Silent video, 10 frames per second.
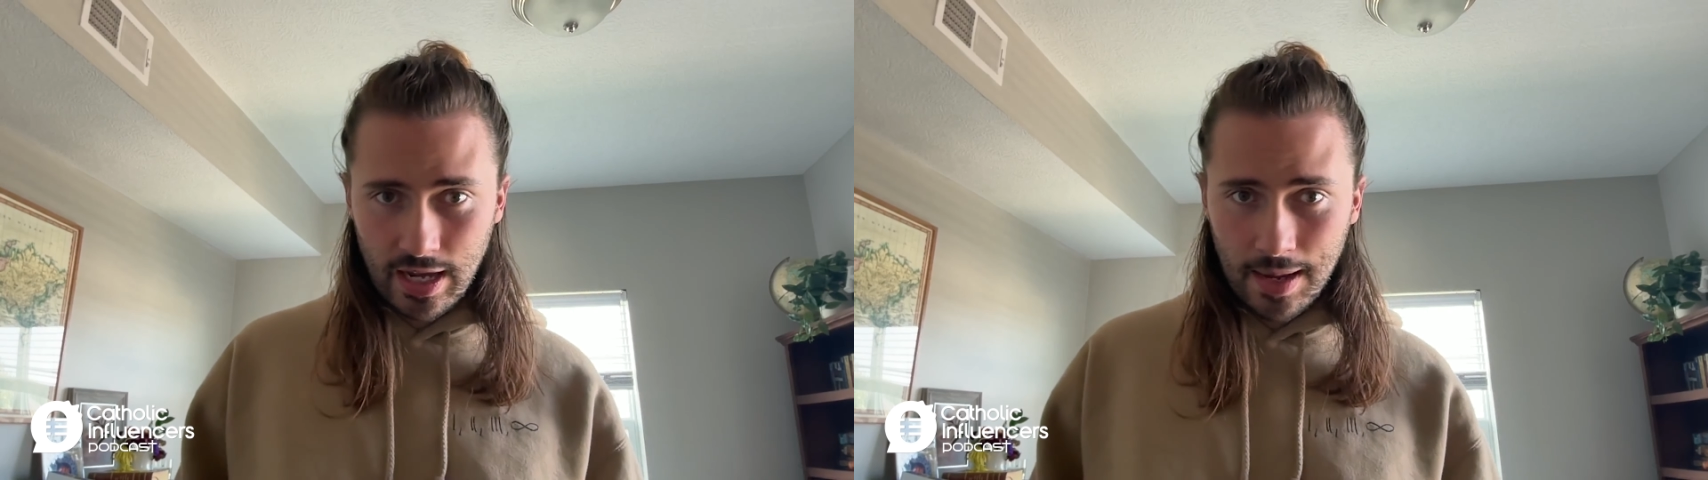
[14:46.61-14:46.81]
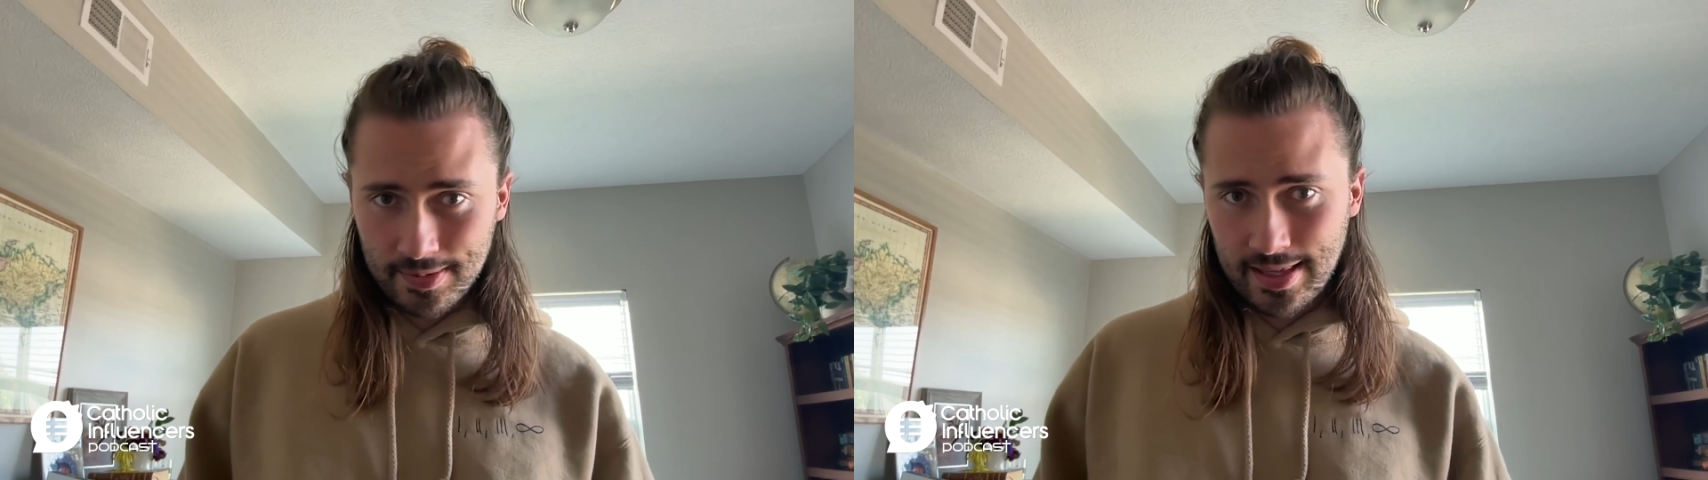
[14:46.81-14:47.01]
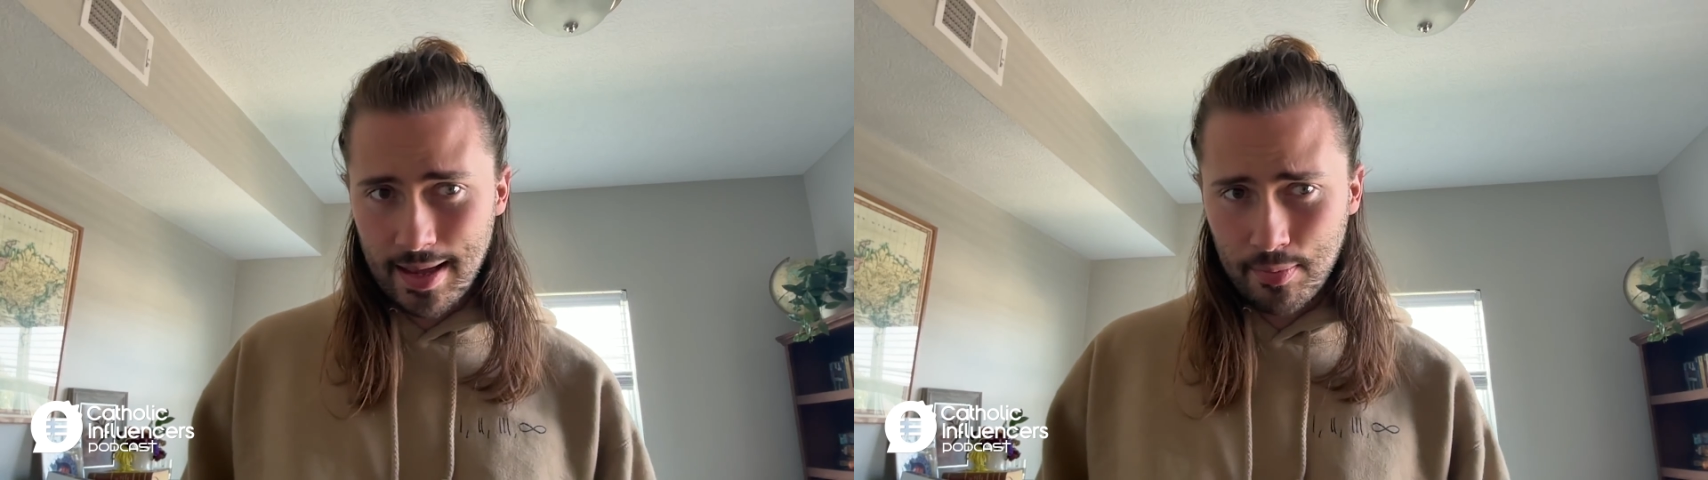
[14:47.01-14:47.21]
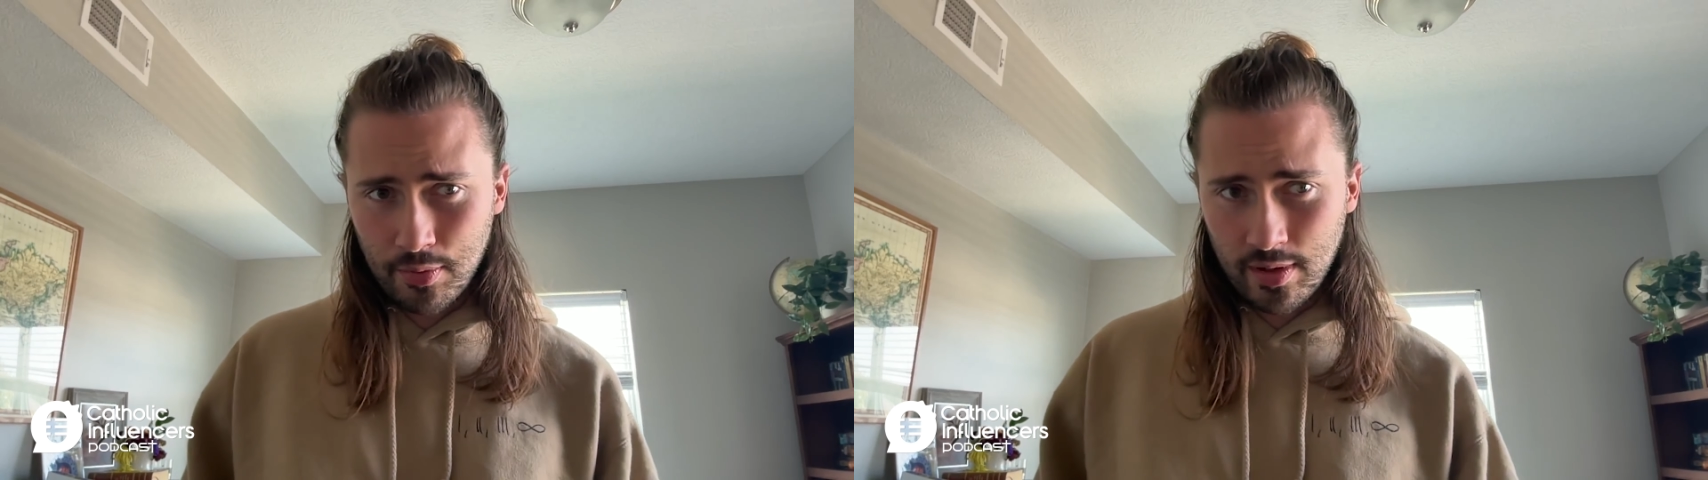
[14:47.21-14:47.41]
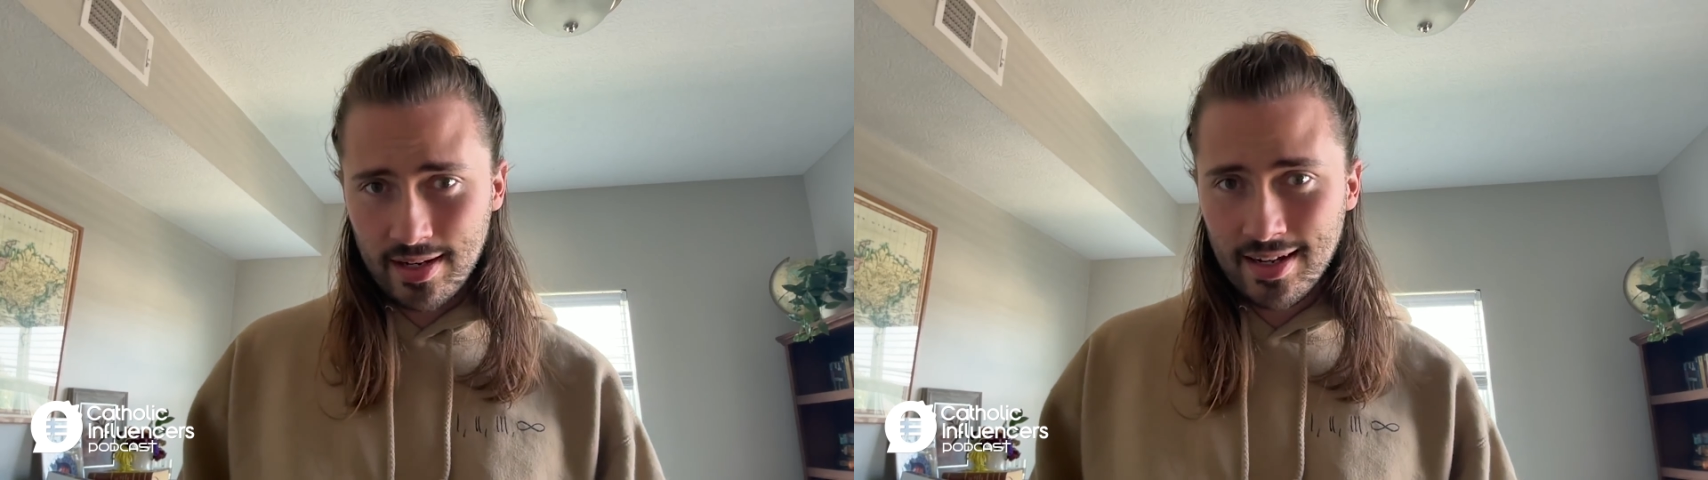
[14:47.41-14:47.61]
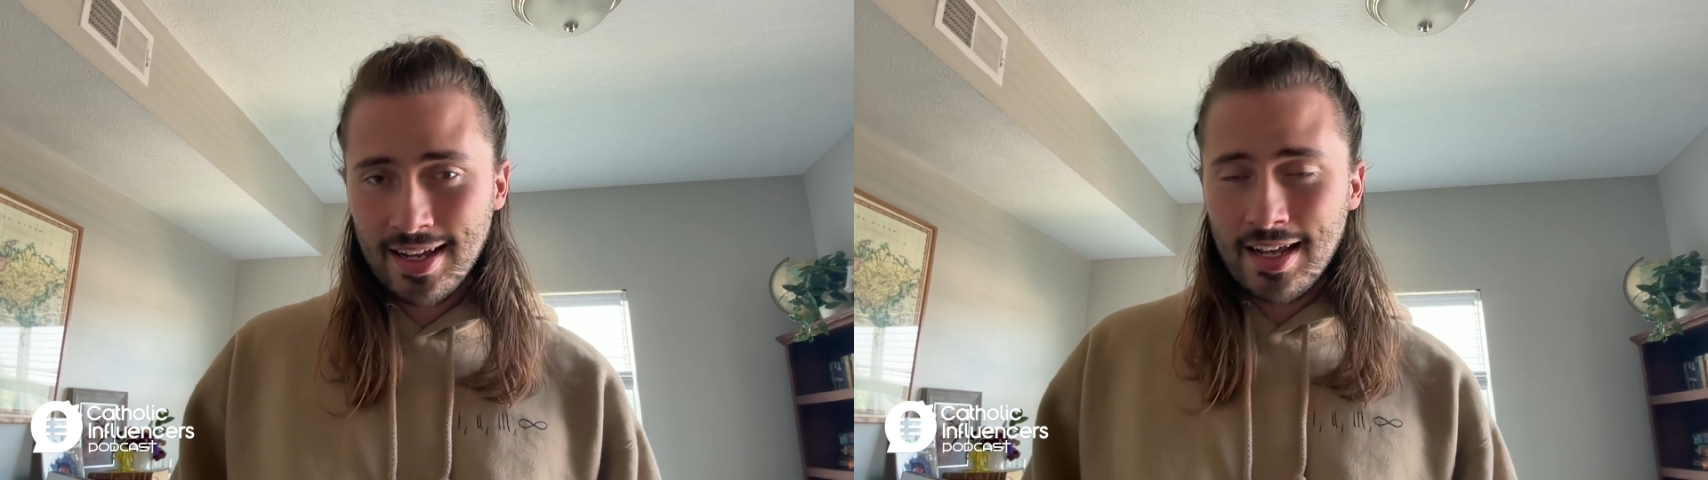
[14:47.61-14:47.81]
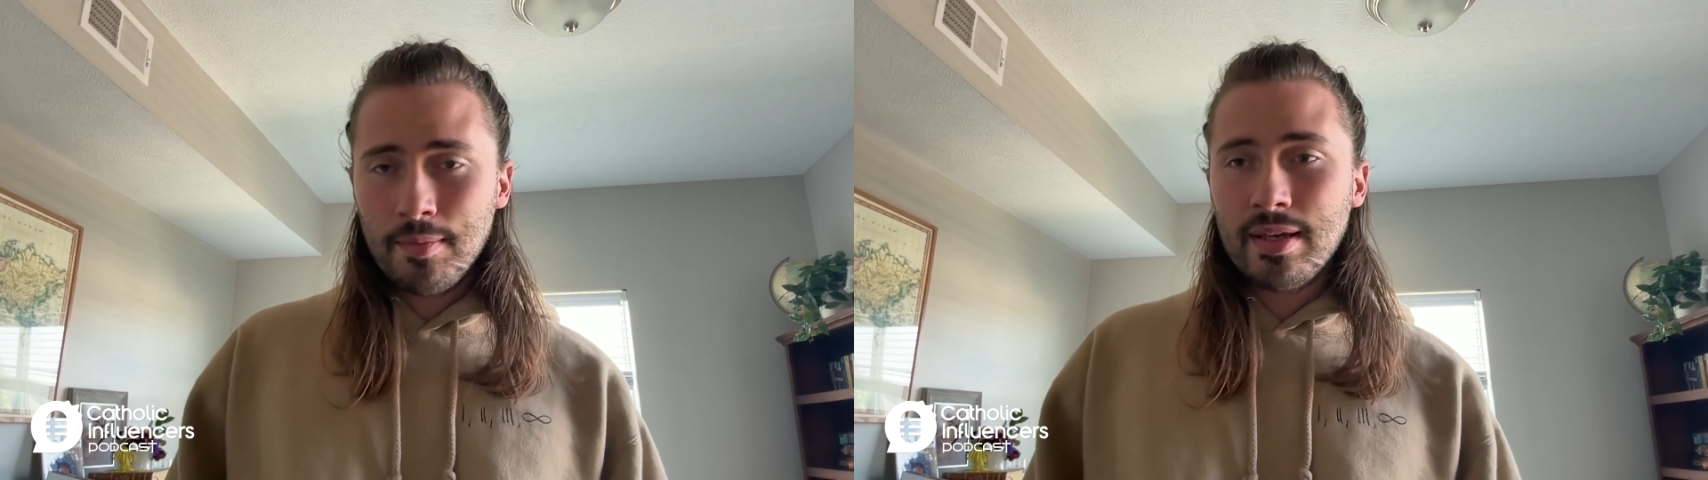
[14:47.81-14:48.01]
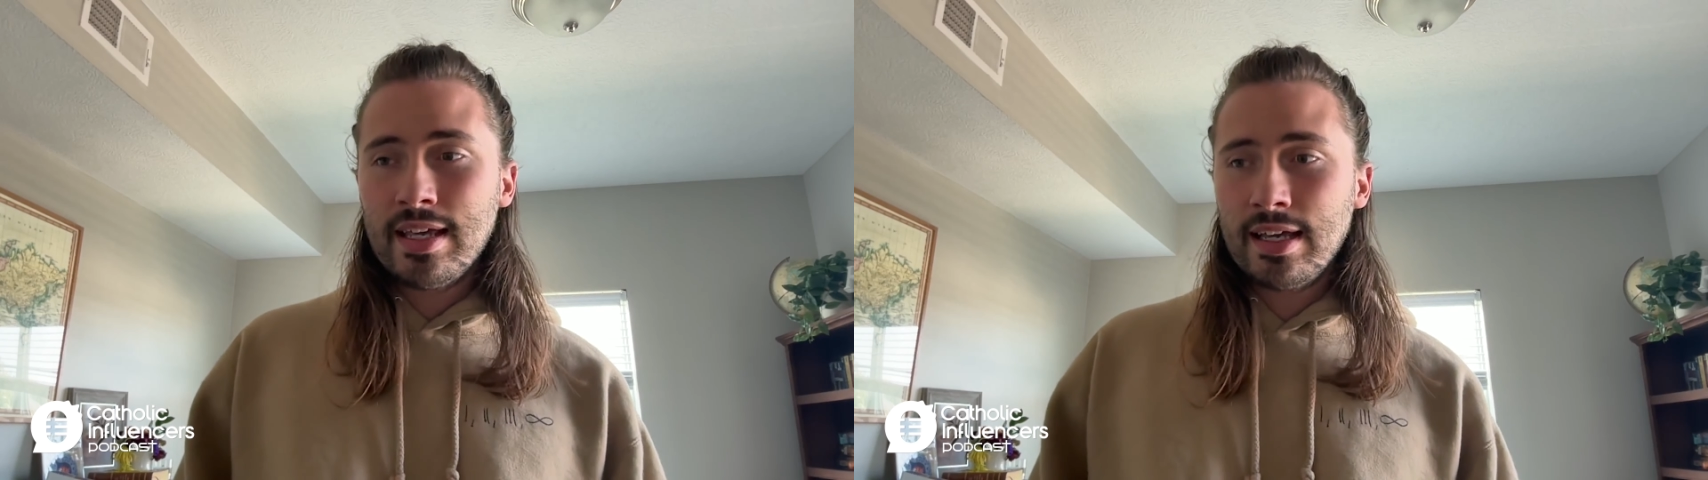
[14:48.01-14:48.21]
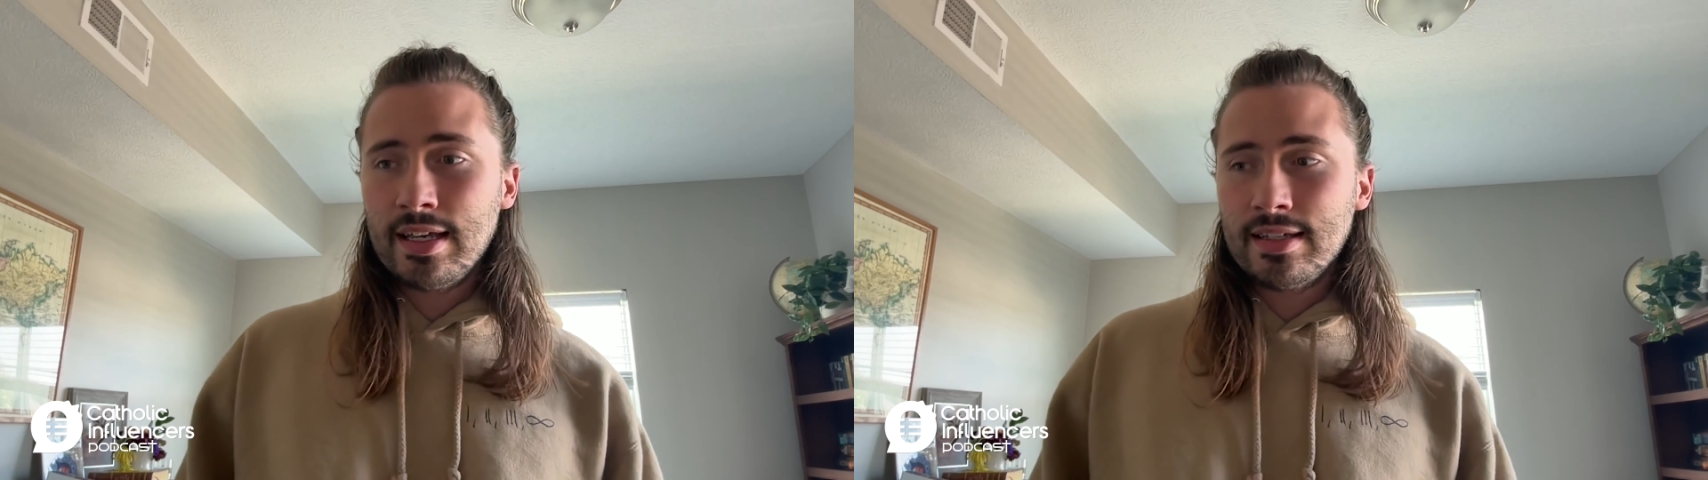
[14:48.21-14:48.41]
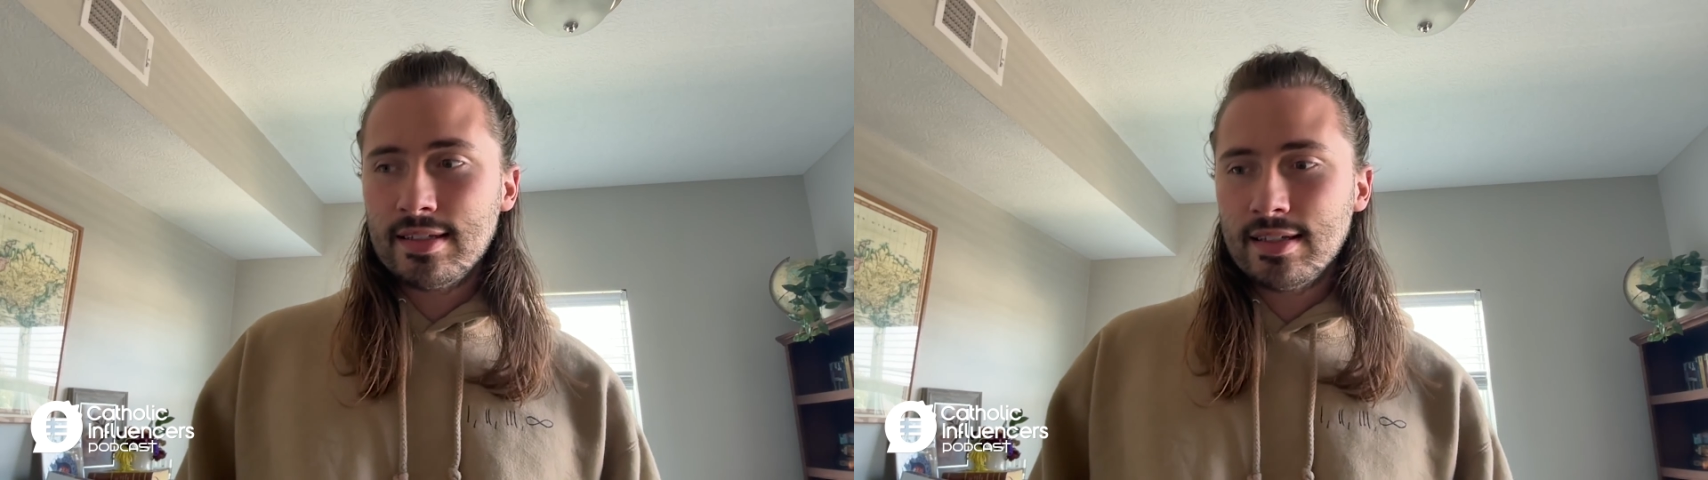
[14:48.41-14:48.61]
up to that point,
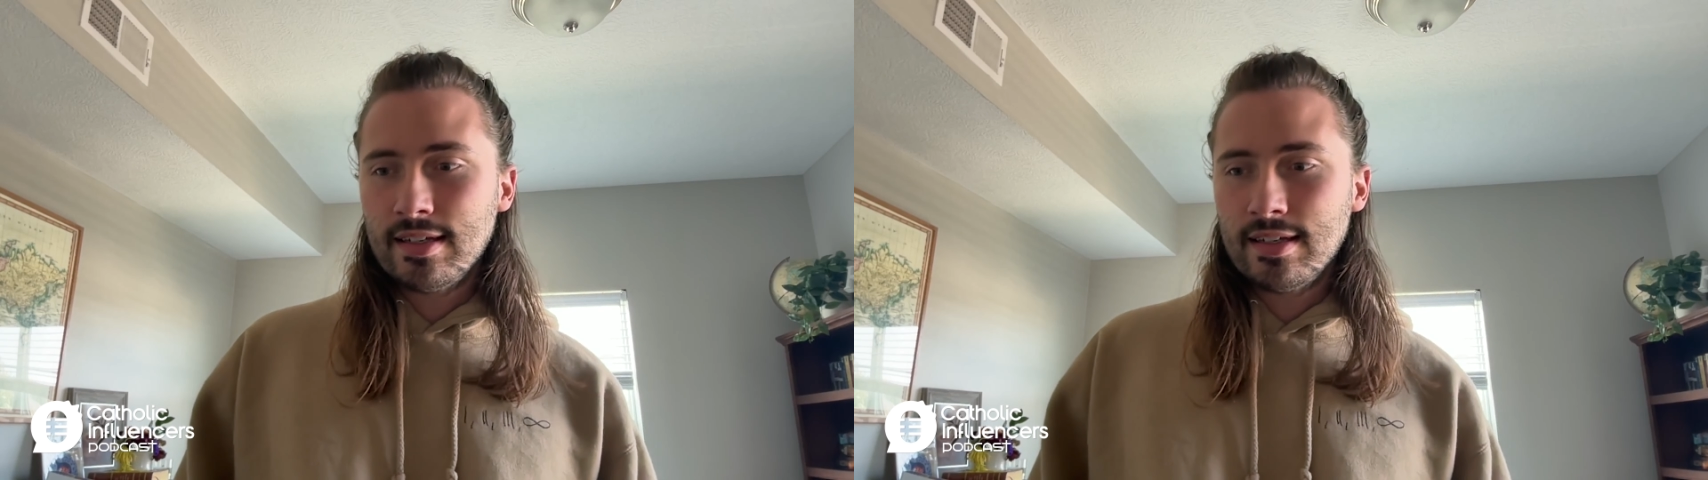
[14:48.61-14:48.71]
because